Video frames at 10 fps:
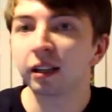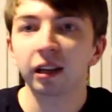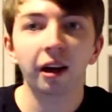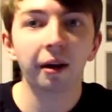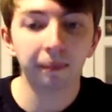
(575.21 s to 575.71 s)

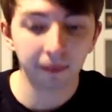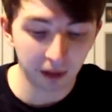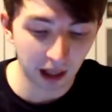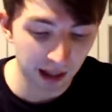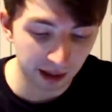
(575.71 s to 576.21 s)
Um,
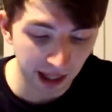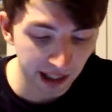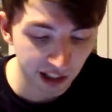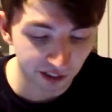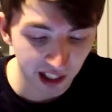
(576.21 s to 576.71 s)
and that
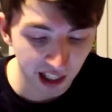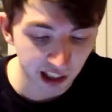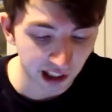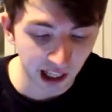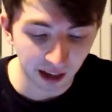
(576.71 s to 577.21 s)
that's
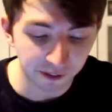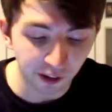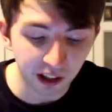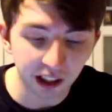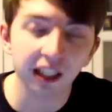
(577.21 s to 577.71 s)
fantastic. And then
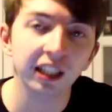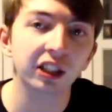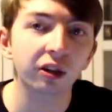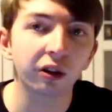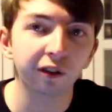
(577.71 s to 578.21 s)
finally they
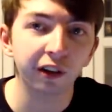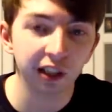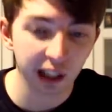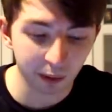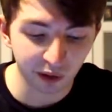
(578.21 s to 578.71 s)
showed off uh,
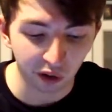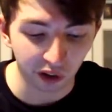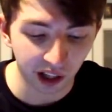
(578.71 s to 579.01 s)
Sims four.